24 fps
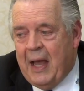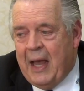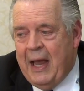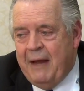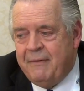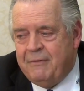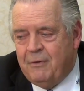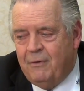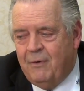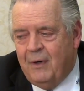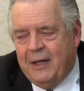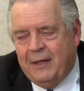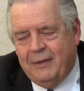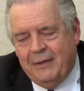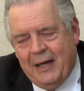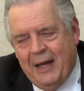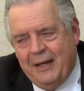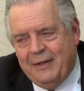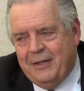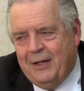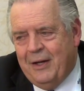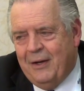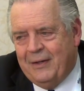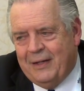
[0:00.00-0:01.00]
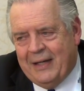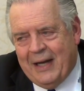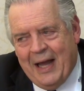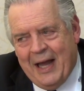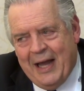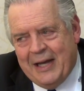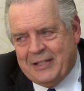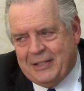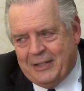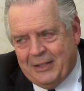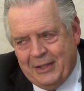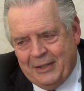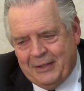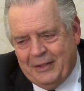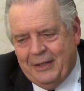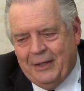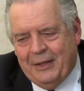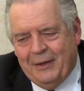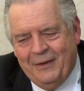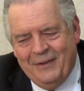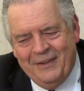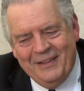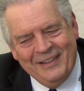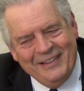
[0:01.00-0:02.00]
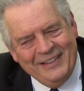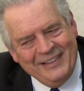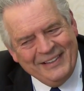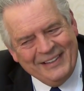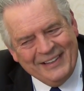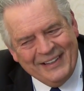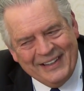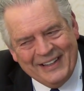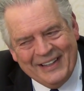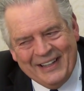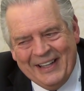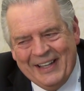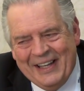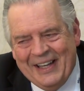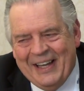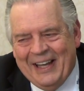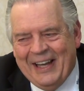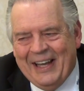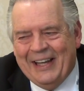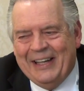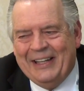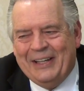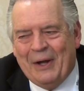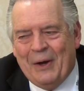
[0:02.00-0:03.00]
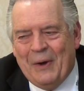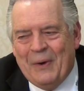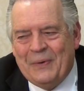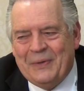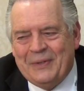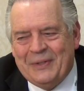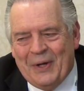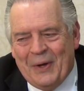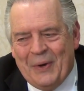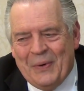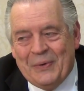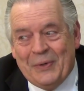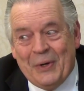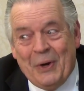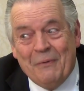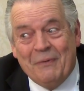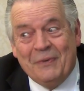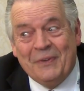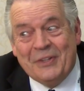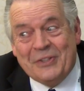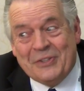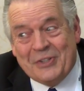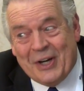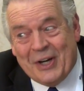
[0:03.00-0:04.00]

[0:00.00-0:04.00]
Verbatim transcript: I have to really, you know, guys, look, you know, don't don't go for the